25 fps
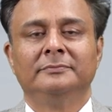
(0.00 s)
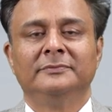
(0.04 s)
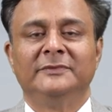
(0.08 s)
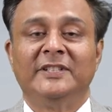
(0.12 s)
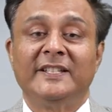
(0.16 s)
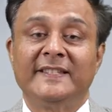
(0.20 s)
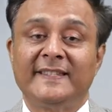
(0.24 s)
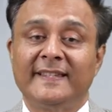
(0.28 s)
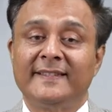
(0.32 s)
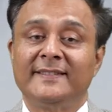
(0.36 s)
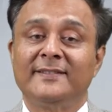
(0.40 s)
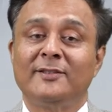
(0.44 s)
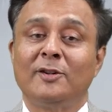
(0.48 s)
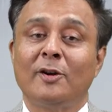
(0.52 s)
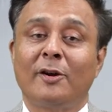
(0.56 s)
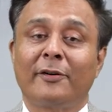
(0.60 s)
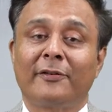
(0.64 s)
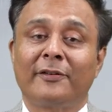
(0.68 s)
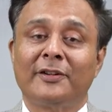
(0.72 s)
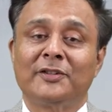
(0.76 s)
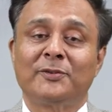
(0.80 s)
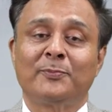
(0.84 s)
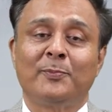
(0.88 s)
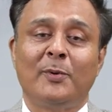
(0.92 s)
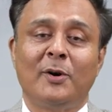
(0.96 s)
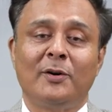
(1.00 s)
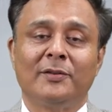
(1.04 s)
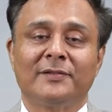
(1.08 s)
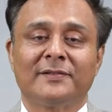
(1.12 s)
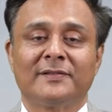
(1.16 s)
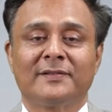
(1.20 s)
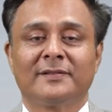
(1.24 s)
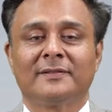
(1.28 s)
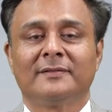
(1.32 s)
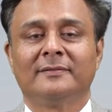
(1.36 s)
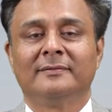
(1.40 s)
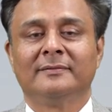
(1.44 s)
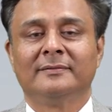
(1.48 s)
This is your
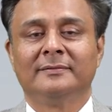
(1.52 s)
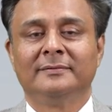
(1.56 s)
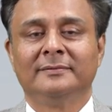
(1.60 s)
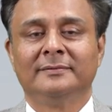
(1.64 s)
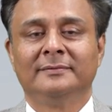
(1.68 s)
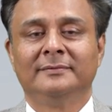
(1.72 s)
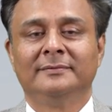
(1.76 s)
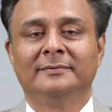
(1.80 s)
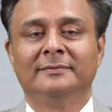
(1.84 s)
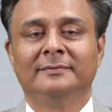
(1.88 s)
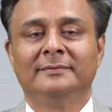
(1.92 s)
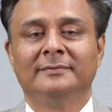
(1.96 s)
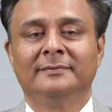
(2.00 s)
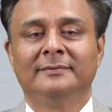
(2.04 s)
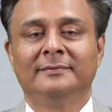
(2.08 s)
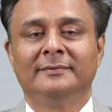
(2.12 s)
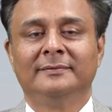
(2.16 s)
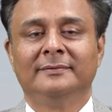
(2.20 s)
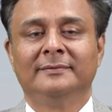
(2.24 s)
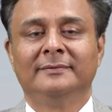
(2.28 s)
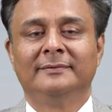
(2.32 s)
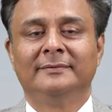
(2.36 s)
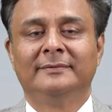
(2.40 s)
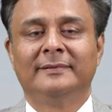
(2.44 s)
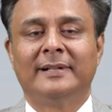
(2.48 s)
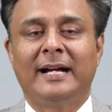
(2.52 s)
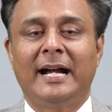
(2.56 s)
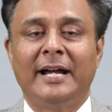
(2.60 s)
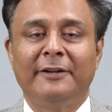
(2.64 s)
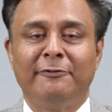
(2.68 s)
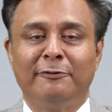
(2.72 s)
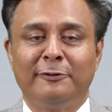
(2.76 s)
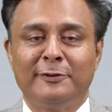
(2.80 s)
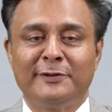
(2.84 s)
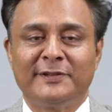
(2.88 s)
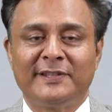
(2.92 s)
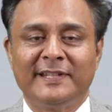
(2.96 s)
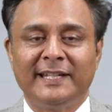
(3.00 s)
response. I
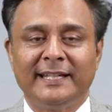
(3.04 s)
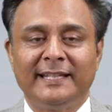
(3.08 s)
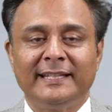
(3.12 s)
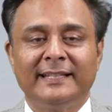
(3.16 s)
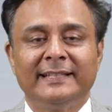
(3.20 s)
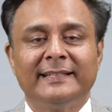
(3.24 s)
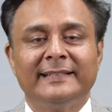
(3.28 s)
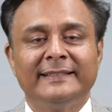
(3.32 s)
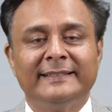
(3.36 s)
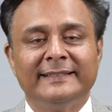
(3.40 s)
would say